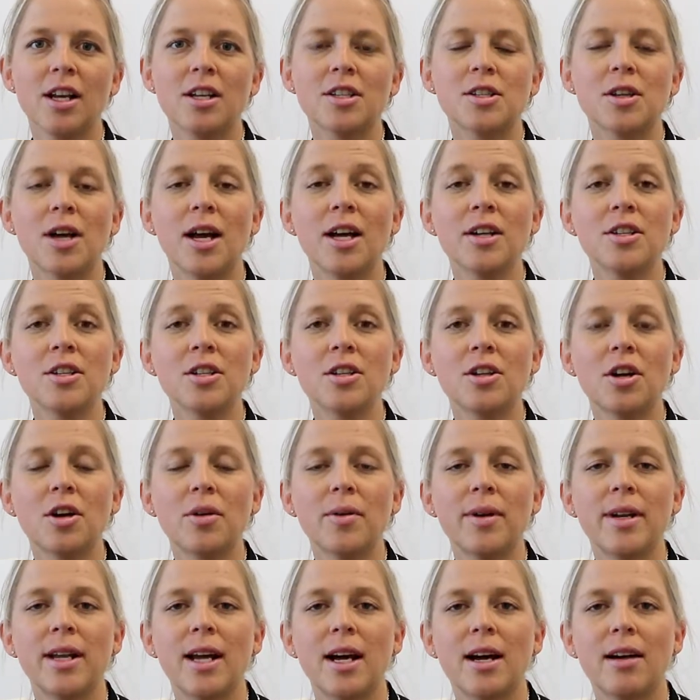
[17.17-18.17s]
So as you
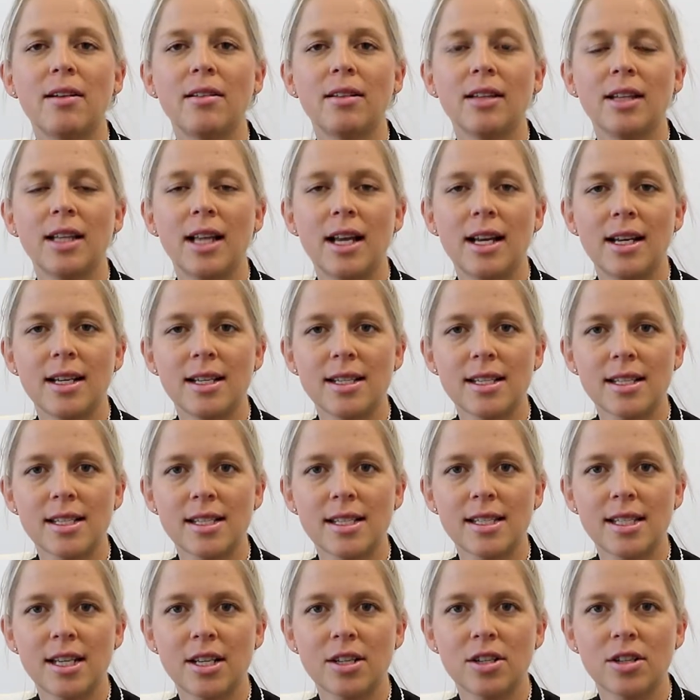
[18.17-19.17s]
know, in our
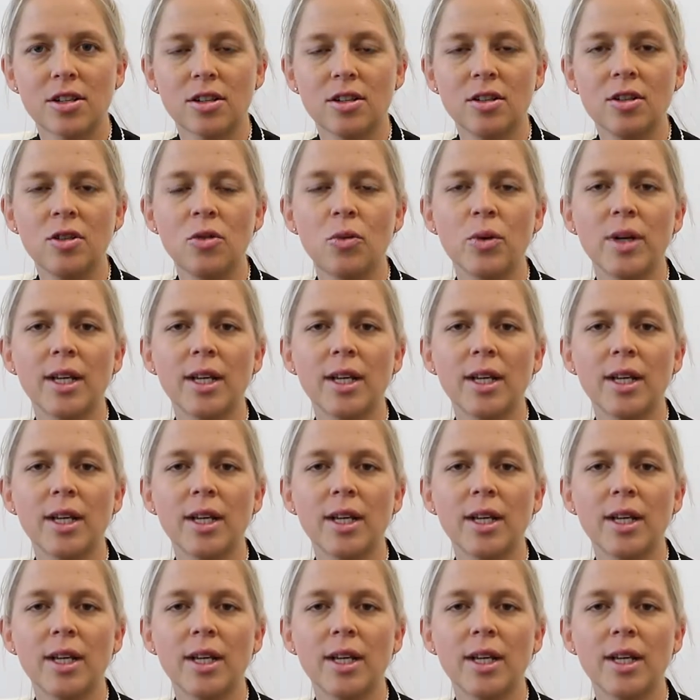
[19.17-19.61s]
last session,